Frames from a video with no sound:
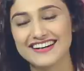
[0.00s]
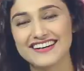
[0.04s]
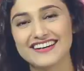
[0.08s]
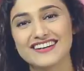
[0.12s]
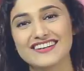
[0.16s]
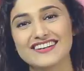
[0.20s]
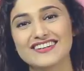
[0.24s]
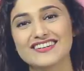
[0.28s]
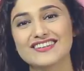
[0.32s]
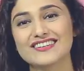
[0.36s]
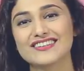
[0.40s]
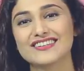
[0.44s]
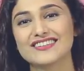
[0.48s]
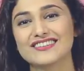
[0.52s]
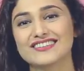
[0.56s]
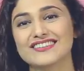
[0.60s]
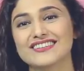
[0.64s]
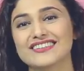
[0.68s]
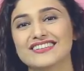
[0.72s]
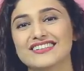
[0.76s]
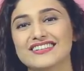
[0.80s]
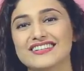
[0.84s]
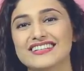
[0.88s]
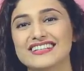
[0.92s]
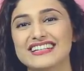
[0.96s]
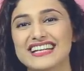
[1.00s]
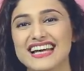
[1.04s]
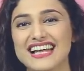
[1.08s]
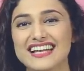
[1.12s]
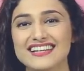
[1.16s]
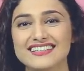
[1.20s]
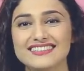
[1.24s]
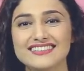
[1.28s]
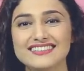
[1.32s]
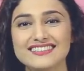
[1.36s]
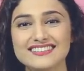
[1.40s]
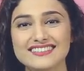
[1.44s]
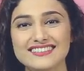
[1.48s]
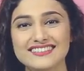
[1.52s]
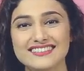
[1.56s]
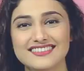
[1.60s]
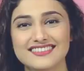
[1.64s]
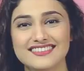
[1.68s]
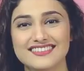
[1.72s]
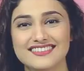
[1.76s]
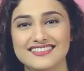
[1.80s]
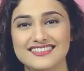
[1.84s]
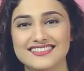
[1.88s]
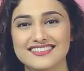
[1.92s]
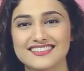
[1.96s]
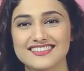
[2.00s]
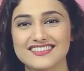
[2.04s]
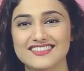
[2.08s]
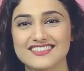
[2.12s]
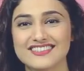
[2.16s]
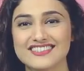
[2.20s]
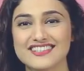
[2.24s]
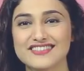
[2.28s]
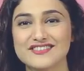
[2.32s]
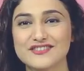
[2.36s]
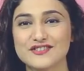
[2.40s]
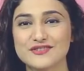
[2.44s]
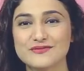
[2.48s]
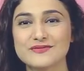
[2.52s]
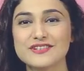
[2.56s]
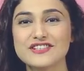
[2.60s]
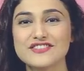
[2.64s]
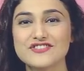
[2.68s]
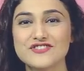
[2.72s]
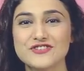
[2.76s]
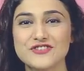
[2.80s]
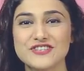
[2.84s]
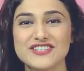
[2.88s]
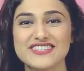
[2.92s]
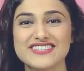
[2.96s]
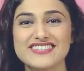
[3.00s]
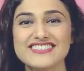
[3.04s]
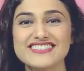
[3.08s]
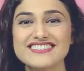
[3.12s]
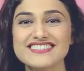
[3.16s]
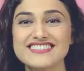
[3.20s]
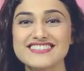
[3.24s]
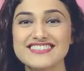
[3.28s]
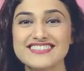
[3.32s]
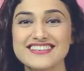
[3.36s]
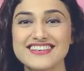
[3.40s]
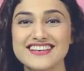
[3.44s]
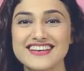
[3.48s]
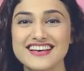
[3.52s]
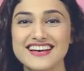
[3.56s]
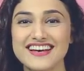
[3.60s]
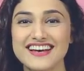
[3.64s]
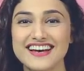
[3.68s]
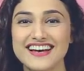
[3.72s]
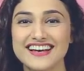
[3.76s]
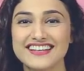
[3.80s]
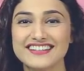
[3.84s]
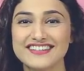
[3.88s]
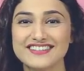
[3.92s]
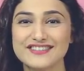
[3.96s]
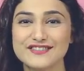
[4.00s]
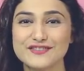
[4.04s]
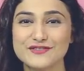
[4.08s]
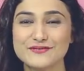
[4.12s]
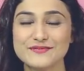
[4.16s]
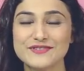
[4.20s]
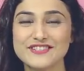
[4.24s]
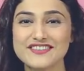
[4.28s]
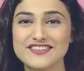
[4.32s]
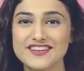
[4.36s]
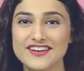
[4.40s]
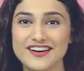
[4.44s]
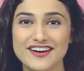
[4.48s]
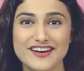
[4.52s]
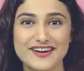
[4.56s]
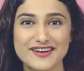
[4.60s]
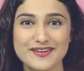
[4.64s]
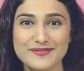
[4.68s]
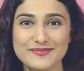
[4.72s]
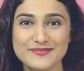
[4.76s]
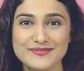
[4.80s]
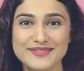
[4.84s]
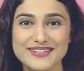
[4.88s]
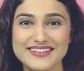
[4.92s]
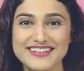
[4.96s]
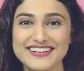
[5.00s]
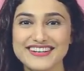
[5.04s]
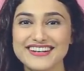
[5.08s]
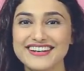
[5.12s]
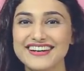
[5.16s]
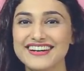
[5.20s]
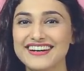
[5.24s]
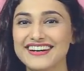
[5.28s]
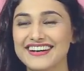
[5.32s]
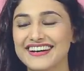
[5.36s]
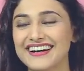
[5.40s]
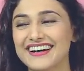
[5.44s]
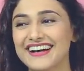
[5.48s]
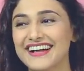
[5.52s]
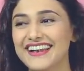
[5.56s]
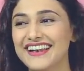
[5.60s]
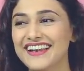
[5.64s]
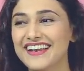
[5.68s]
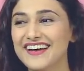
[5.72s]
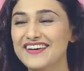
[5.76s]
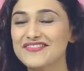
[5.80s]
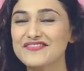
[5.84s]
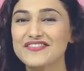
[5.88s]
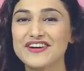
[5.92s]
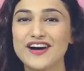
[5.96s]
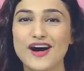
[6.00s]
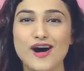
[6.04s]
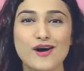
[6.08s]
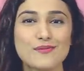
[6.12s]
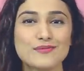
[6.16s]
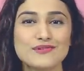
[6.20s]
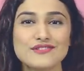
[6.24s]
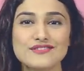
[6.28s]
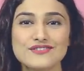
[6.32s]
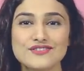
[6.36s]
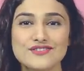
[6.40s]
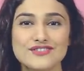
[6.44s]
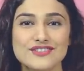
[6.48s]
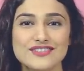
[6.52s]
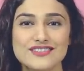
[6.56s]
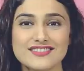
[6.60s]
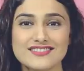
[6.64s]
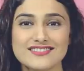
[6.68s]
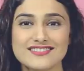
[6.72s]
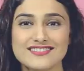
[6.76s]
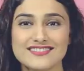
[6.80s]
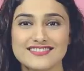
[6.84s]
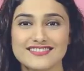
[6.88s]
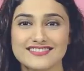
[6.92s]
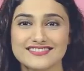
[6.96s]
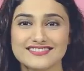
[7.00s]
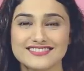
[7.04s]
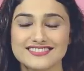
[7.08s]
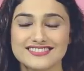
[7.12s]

Uh, Italian because there's so much cheese and there's so much carb. I love carb and cheese